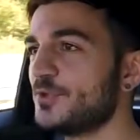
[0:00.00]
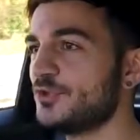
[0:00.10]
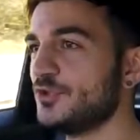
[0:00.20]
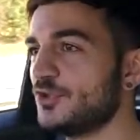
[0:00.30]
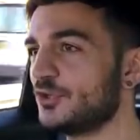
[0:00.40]

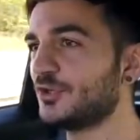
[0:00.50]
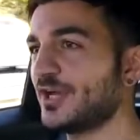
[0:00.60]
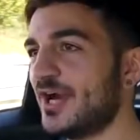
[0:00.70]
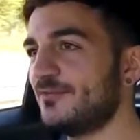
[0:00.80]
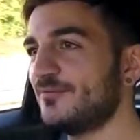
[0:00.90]
you could
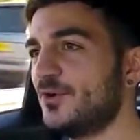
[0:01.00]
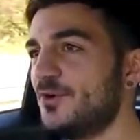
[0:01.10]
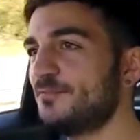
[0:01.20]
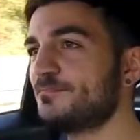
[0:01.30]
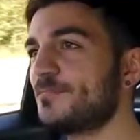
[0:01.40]
look out
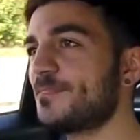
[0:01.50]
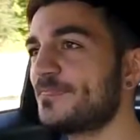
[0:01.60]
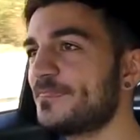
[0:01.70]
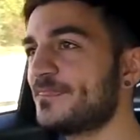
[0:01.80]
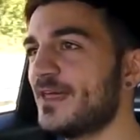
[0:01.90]
for
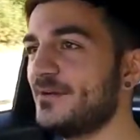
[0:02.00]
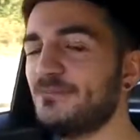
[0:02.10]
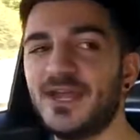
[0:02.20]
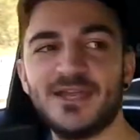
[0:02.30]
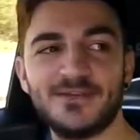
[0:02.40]
that
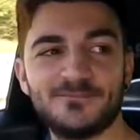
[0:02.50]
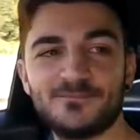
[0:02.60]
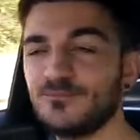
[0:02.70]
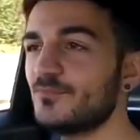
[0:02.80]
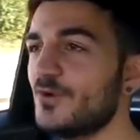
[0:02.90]
may
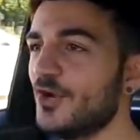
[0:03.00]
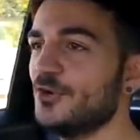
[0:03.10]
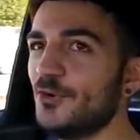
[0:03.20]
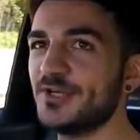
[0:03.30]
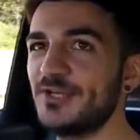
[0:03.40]

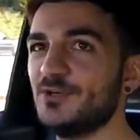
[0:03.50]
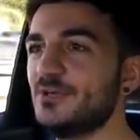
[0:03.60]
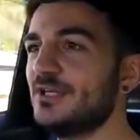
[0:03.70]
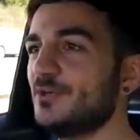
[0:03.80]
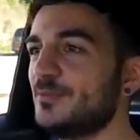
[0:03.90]
annoy you
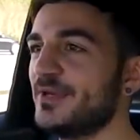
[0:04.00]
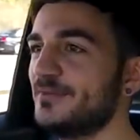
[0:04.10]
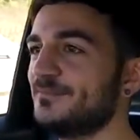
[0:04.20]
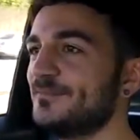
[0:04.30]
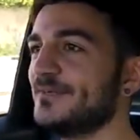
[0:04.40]
a little bit
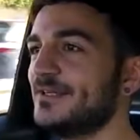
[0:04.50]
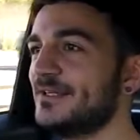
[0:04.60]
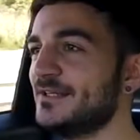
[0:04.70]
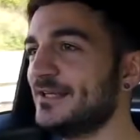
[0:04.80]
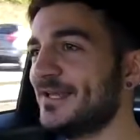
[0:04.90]

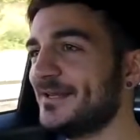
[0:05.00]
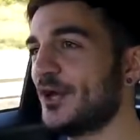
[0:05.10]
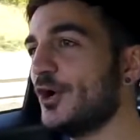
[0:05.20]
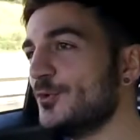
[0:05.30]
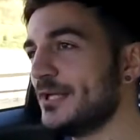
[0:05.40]
in
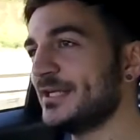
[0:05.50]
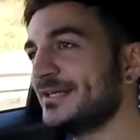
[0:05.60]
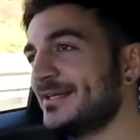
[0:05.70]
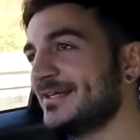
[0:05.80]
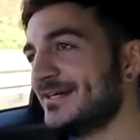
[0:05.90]
owning
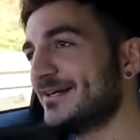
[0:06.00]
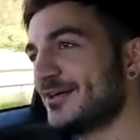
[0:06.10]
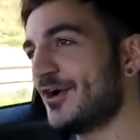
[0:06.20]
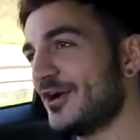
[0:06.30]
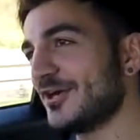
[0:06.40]

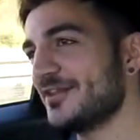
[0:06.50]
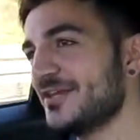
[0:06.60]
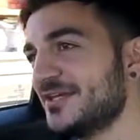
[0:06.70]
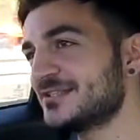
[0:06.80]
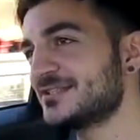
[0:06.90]
a car like
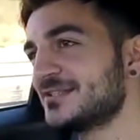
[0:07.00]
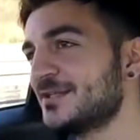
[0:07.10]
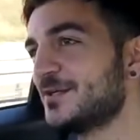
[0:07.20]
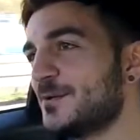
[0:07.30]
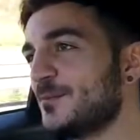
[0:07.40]
this.
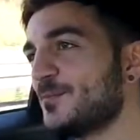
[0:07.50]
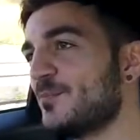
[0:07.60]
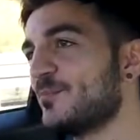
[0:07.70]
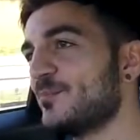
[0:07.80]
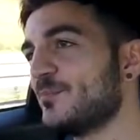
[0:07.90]

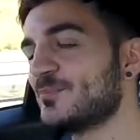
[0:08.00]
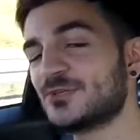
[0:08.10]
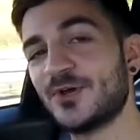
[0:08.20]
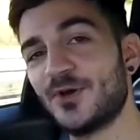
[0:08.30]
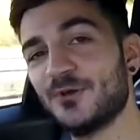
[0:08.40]

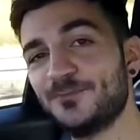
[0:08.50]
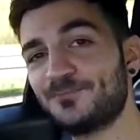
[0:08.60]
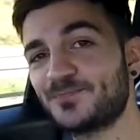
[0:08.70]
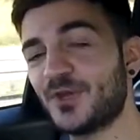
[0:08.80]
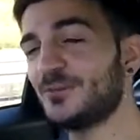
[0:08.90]
So
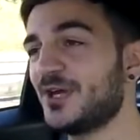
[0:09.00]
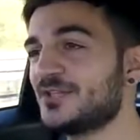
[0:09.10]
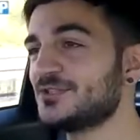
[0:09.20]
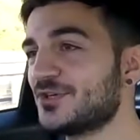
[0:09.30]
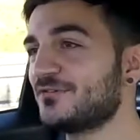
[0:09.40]
hope you
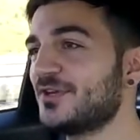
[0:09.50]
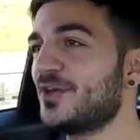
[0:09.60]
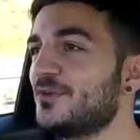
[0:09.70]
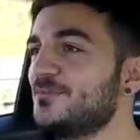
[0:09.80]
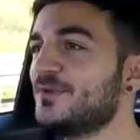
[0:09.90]
guys enjoyed the
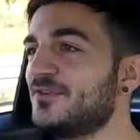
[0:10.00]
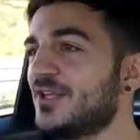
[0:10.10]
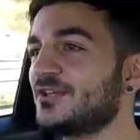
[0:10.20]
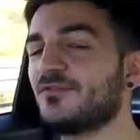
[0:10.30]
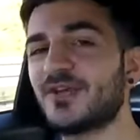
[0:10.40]
video. If you
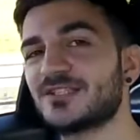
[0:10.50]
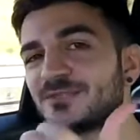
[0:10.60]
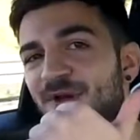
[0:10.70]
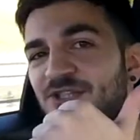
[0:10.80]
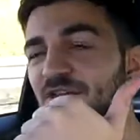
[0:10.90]
did, don't forget to
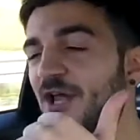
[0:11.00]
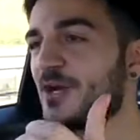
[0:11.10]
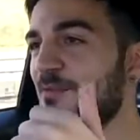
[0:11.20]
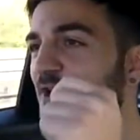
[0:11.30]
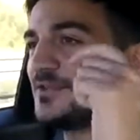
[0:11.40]
smash that
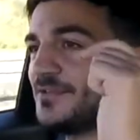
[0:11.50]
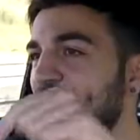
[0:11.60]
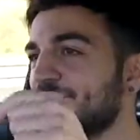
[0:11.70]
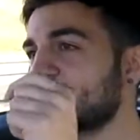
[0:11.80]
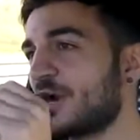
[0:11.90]
like
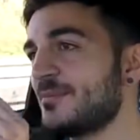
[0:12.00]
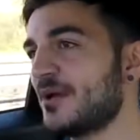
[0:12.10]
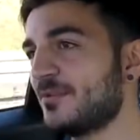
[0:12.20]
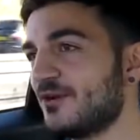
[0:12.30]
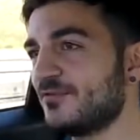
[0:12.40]
button, subscribe
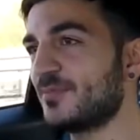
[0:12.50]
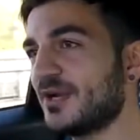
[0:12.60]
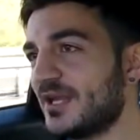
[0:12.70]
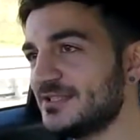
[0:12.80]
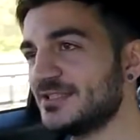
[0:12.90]
down below for
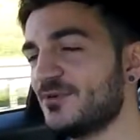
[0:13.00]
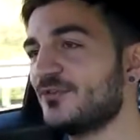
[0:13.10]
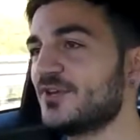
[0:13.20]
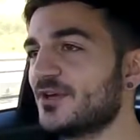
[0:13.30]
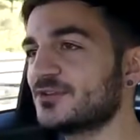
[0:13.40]
plenty
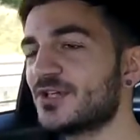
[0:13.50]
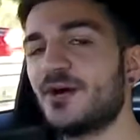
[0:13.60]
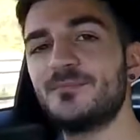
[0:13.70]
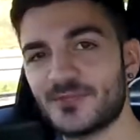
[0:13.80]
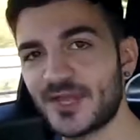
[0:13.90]
more videos to
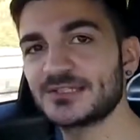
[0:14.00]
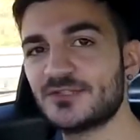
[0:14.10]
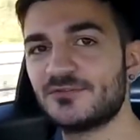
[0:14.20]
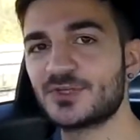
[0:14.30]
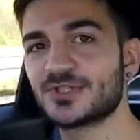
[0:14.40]
come. Thanks a
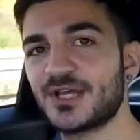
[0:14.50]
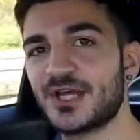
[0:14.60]
lot for watching,